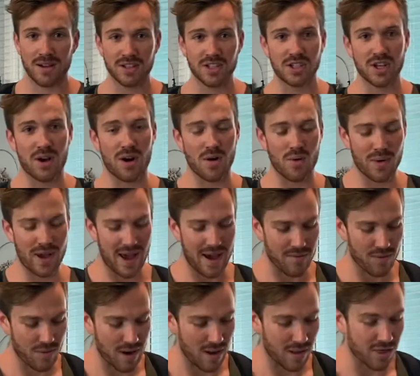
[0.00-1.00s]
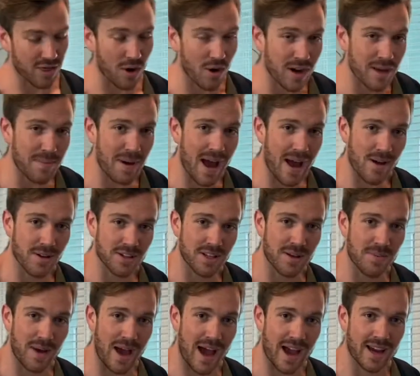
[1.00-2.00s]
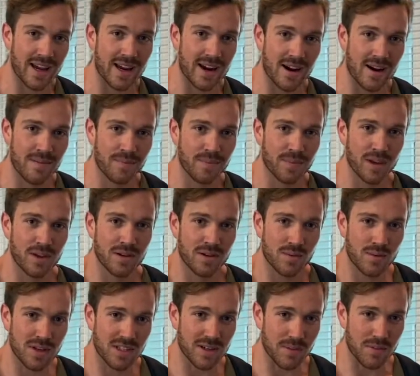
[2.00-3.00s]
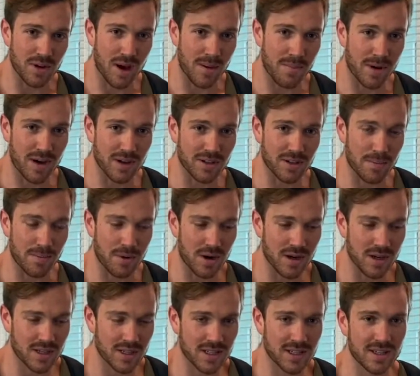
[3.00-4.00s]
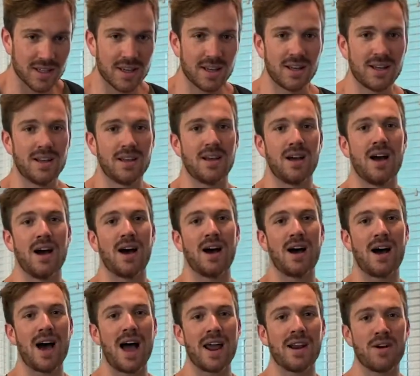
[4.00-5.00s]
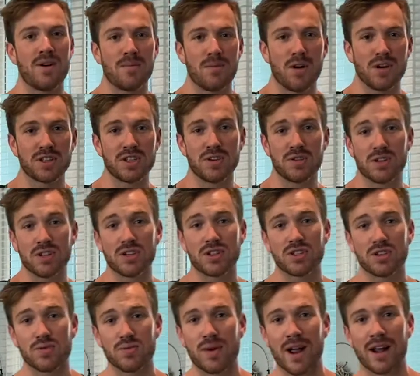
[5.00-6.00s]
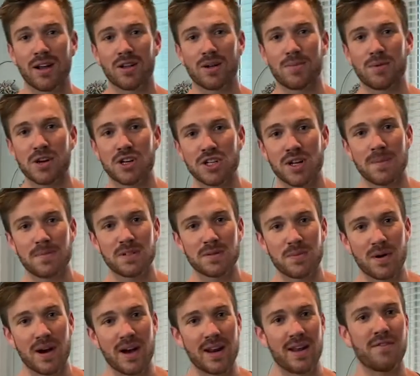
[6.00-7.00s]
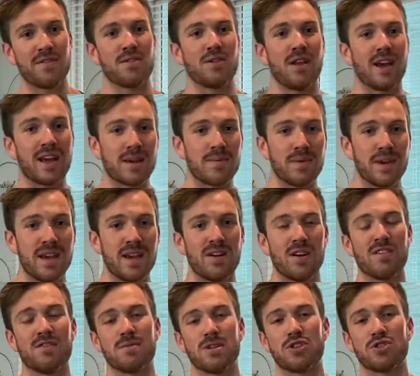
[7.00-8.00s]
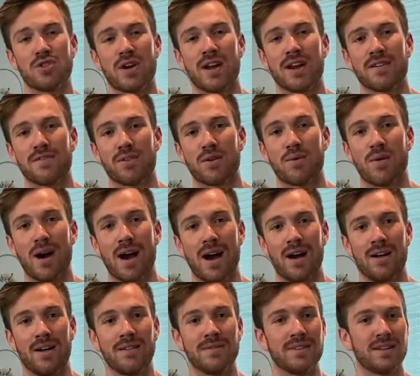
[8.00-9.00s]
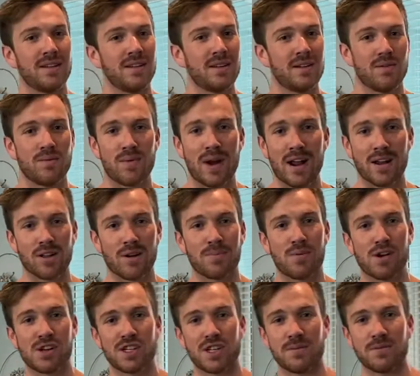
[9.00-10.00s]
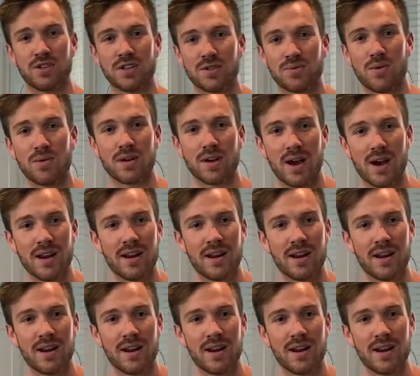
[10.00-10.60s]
So we have around 30 pounds in the back here with some dumbbells and books. I know most of you can just do regular push-ups, but if you're like me or you've been training for a while, regular push-ups just won't cut